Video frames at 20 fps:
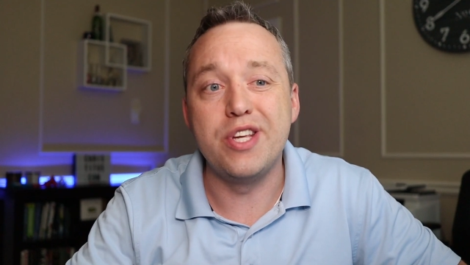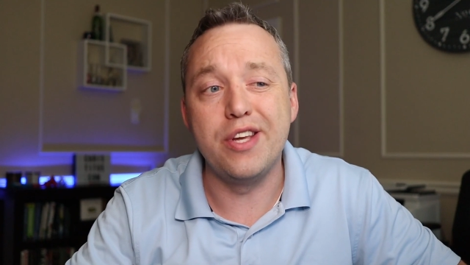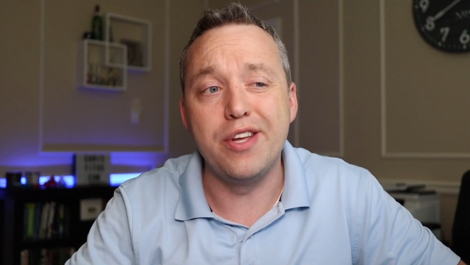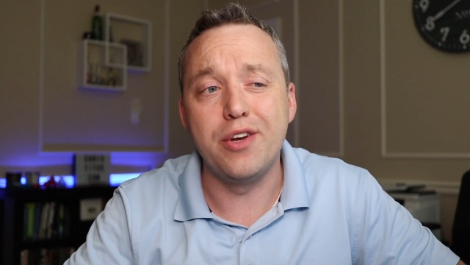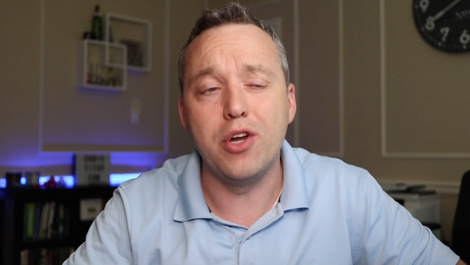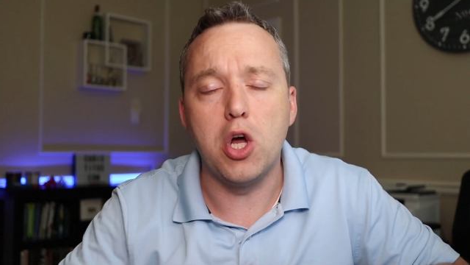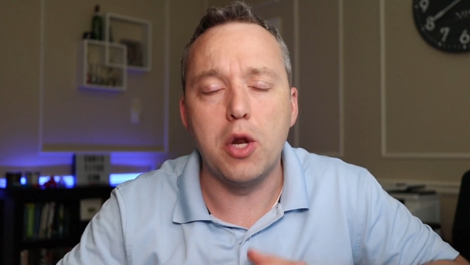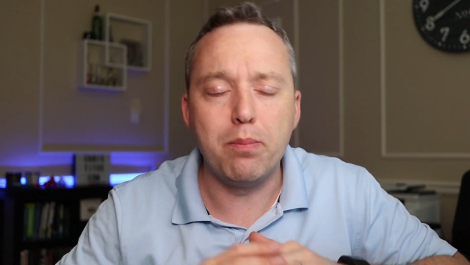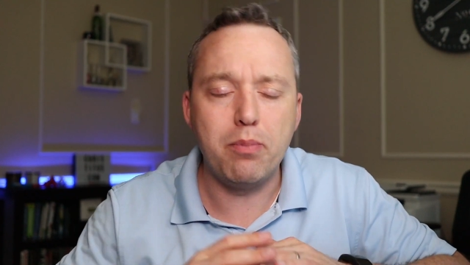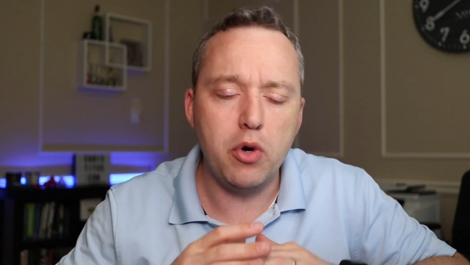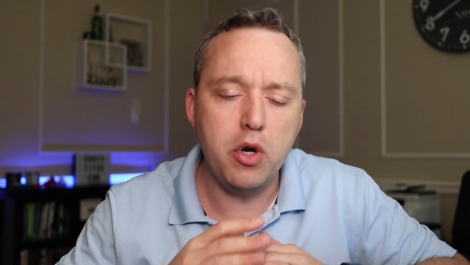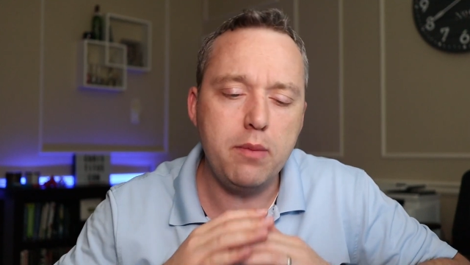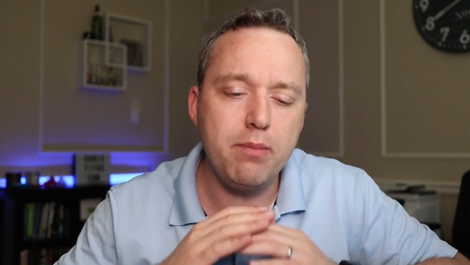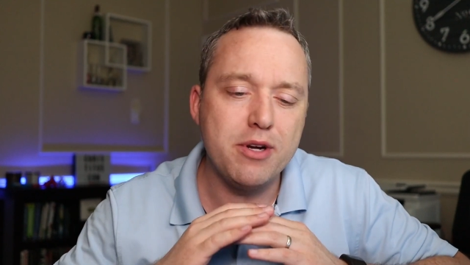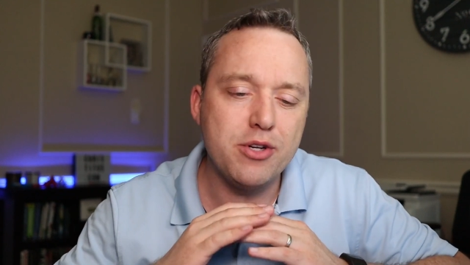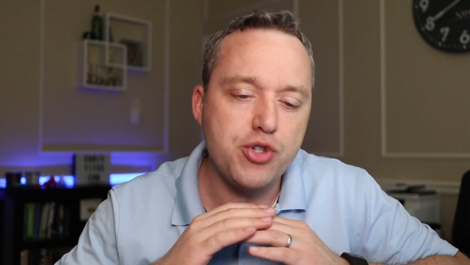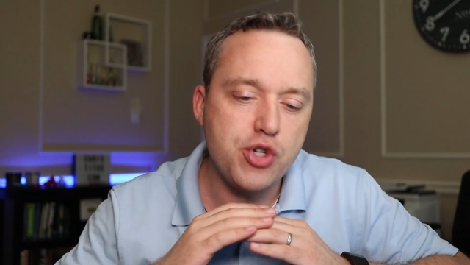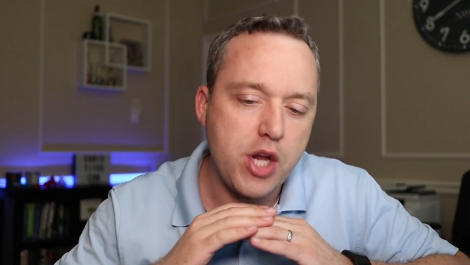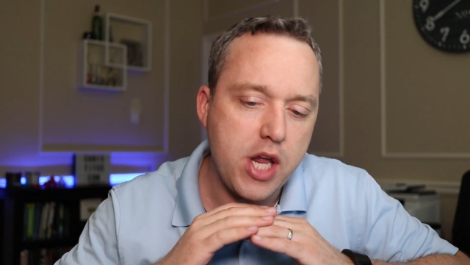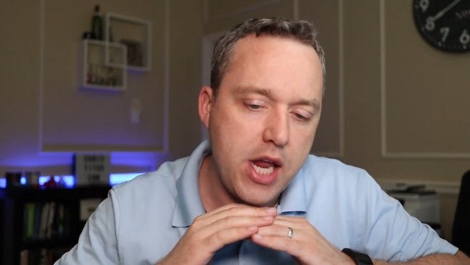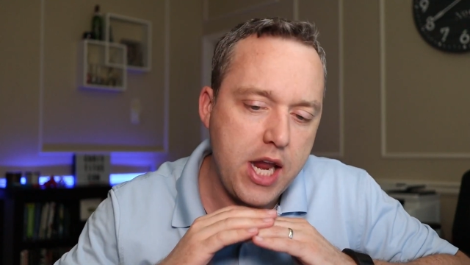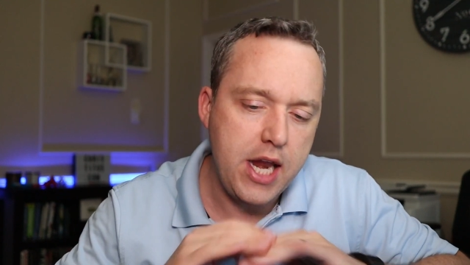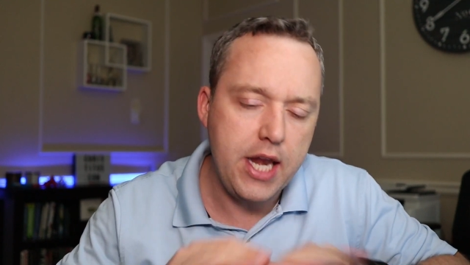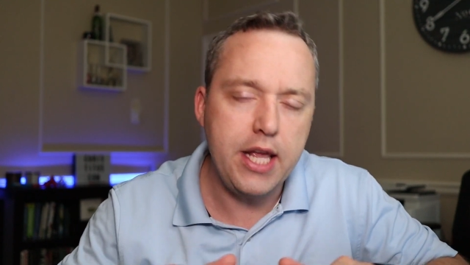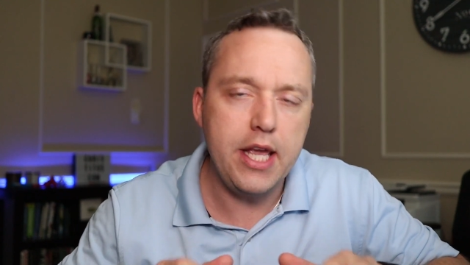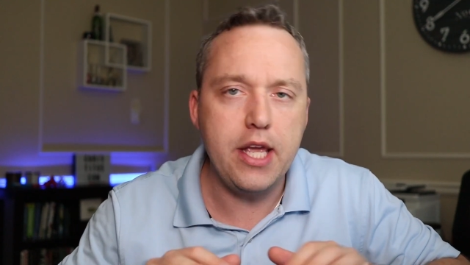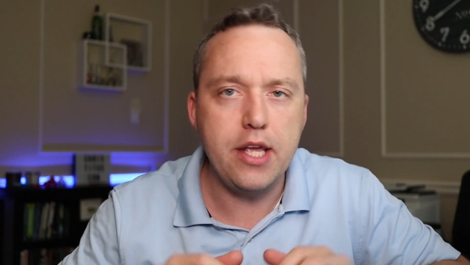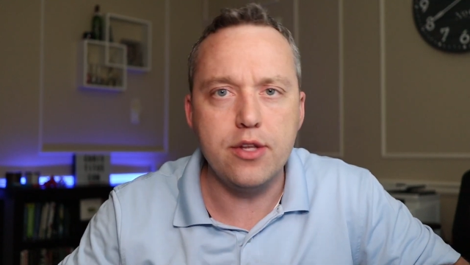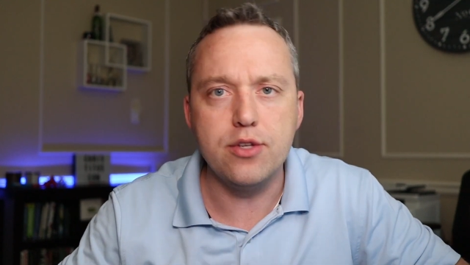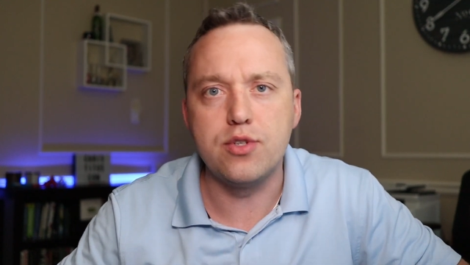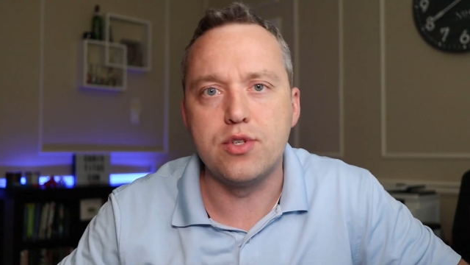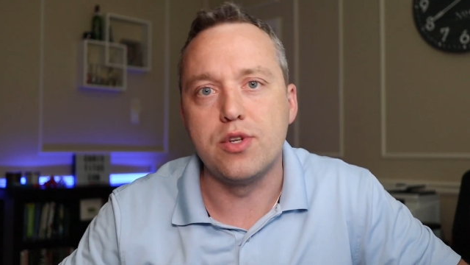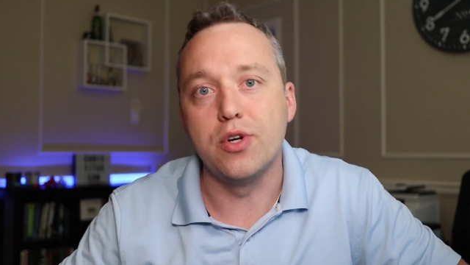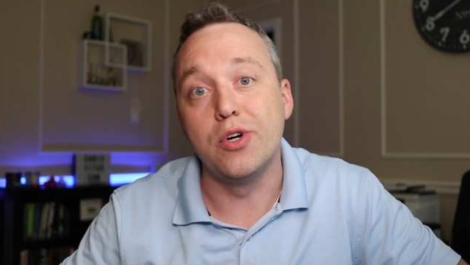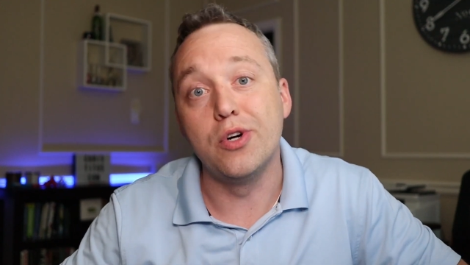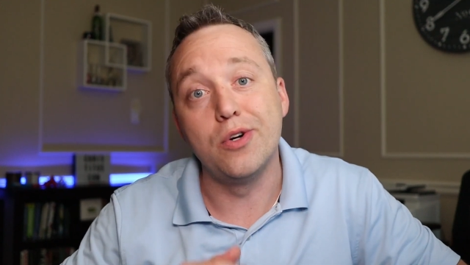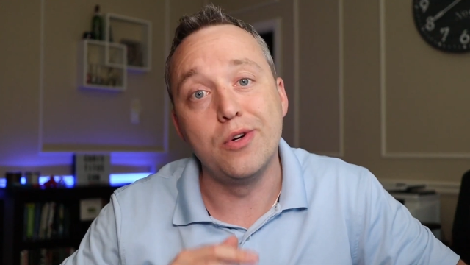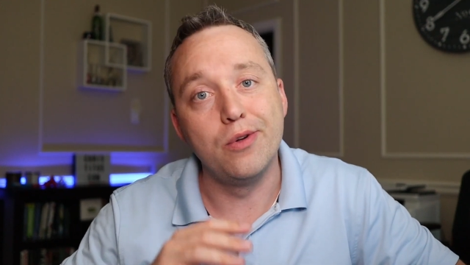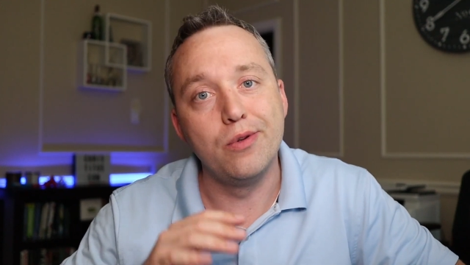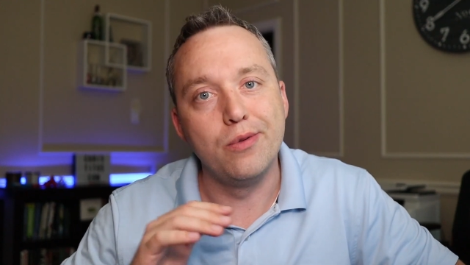ten on pretty much any
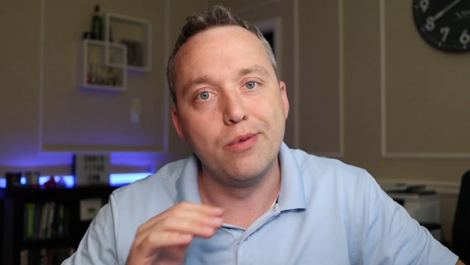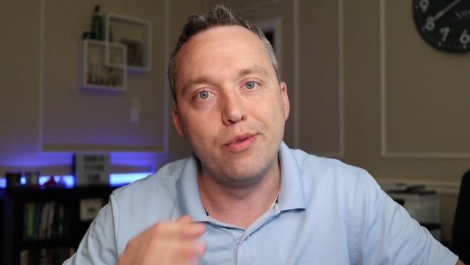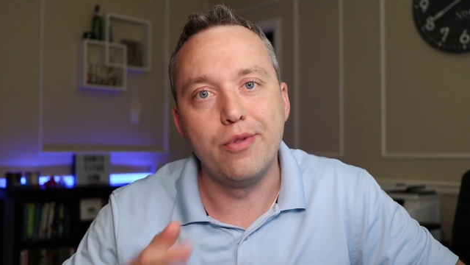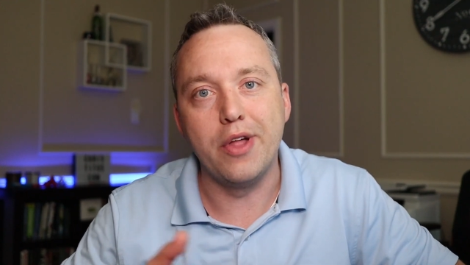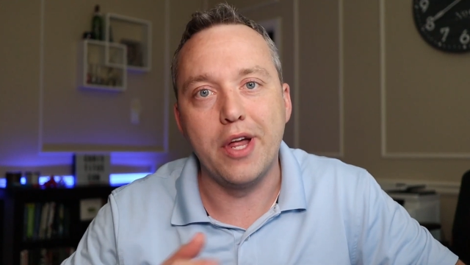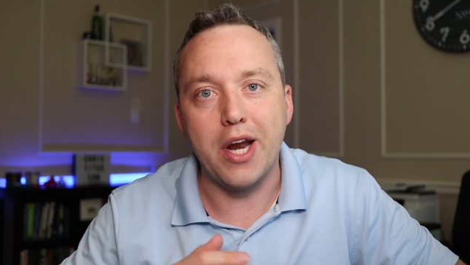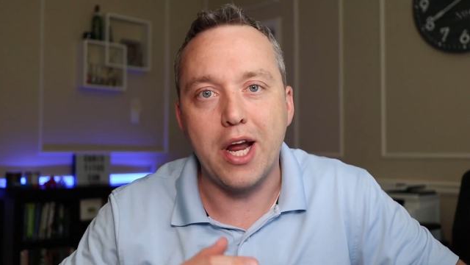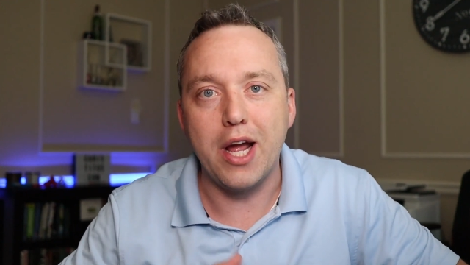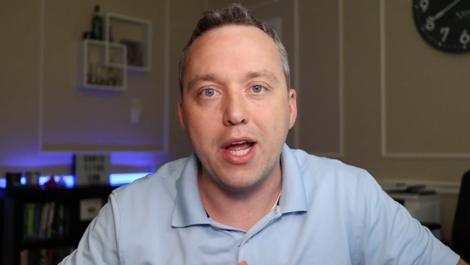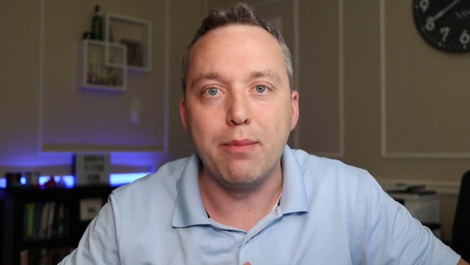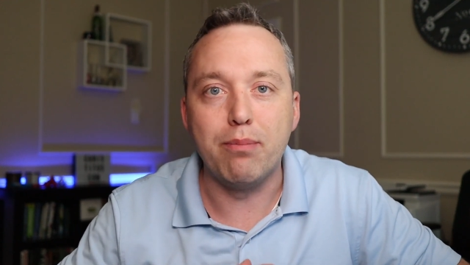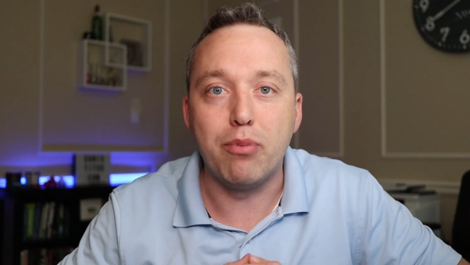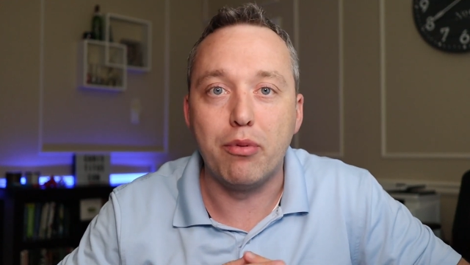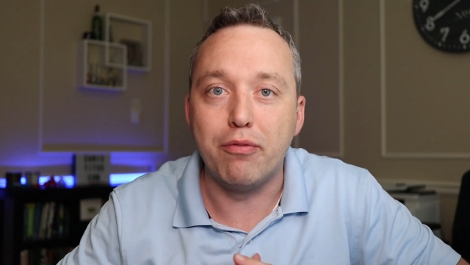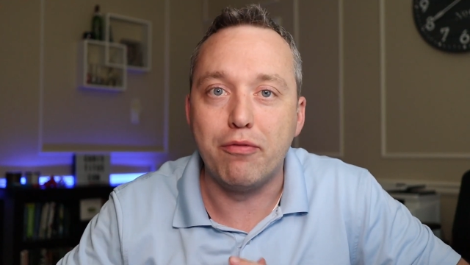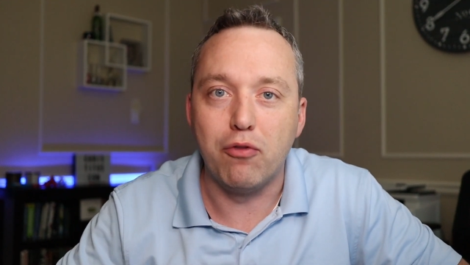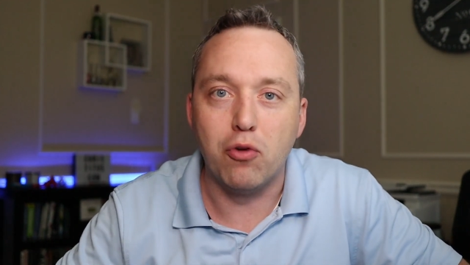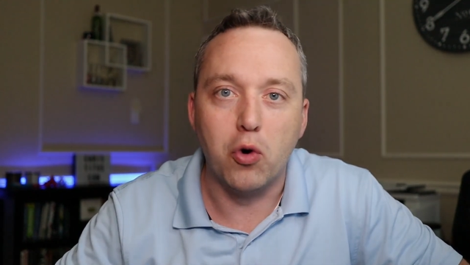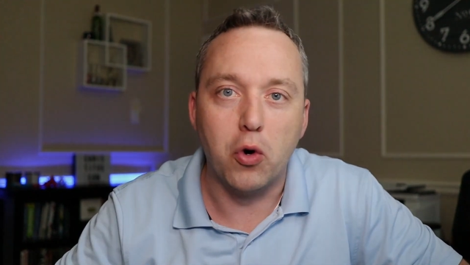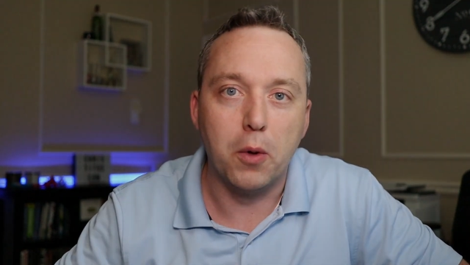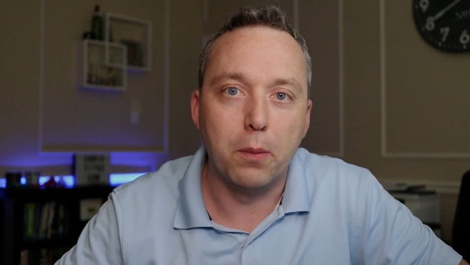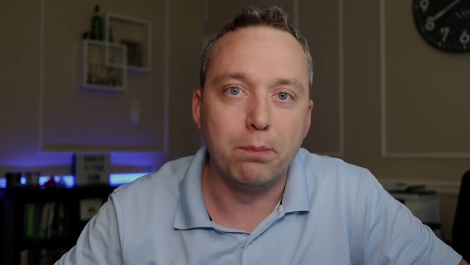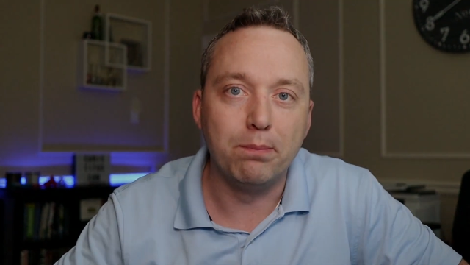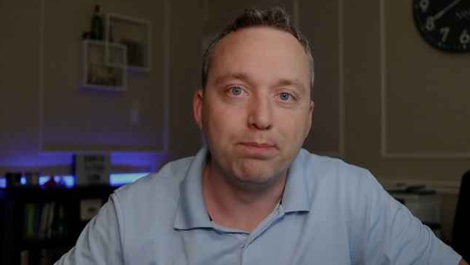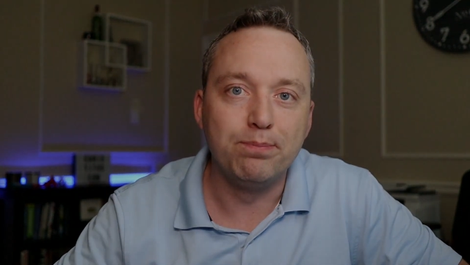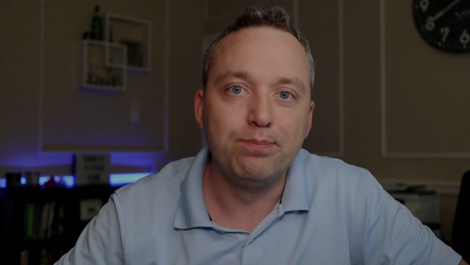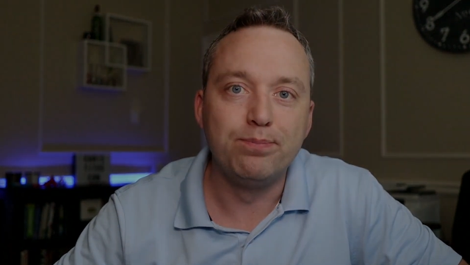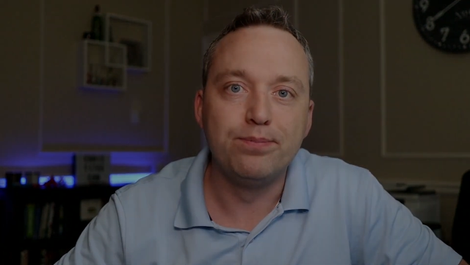install that I perform.